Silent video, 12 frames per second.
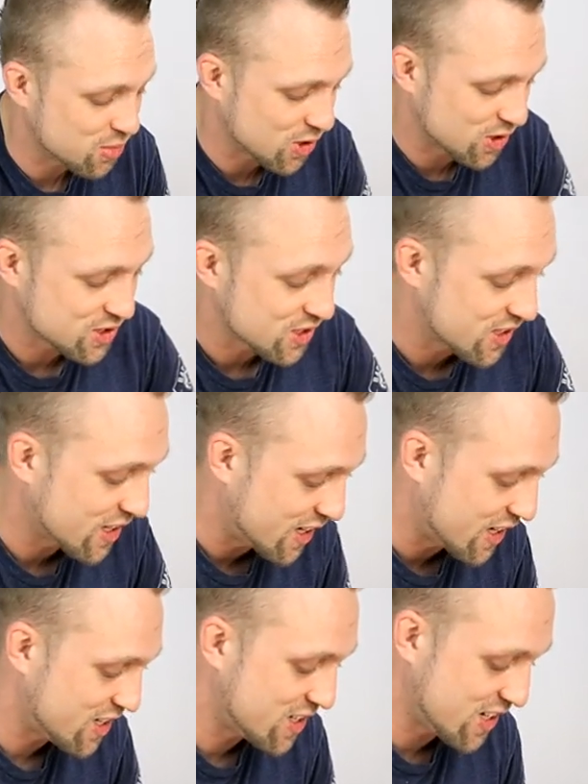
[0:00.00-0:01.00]
person than
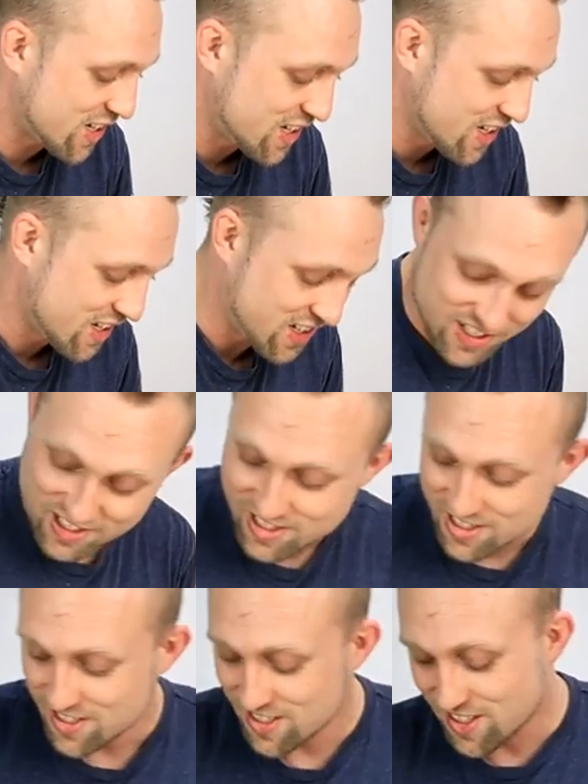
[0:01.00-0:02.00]
it did
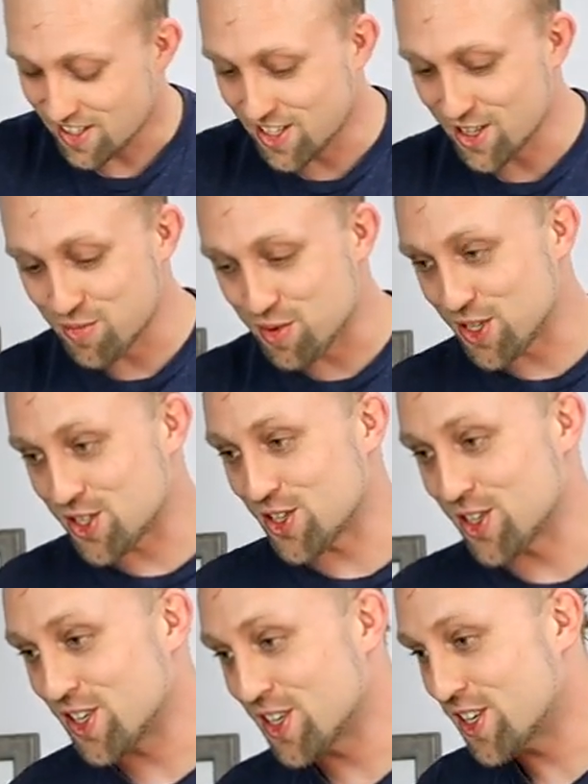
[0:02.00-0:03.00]
in the
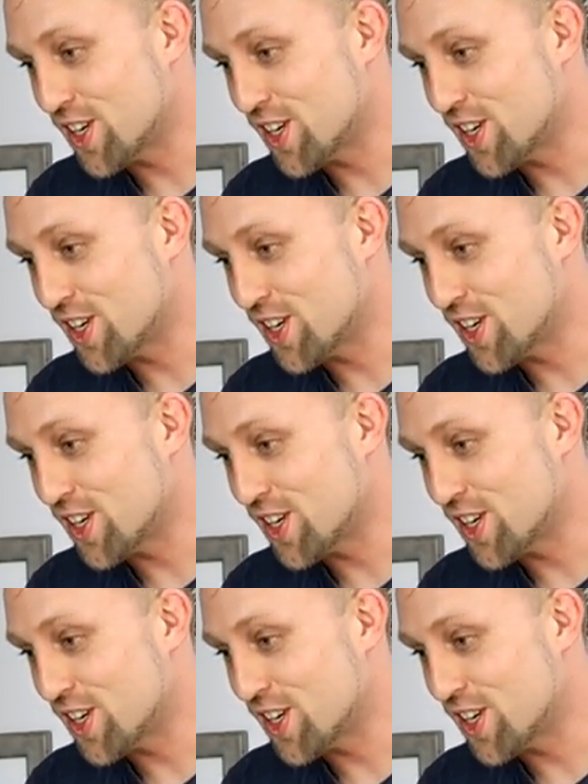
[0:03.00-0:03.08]
picture.